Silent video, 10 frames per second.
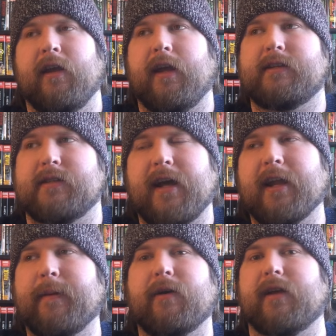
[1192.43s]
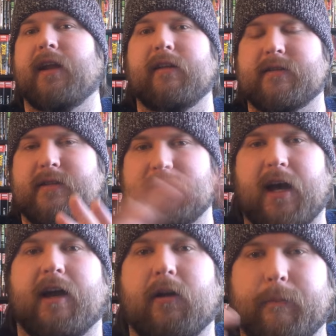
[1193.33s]
It's not about getting this
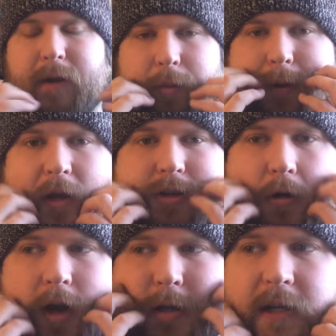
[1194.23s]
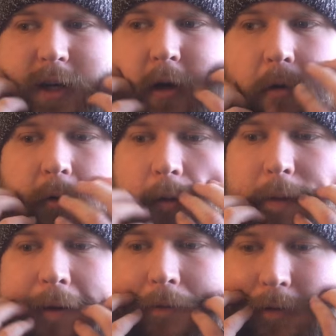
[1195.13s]
entire big picture idea or
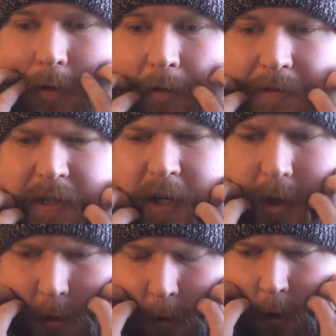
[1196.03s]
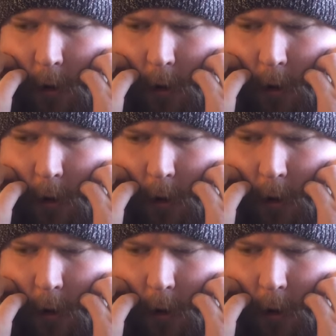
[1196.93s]
about, you know, seeing,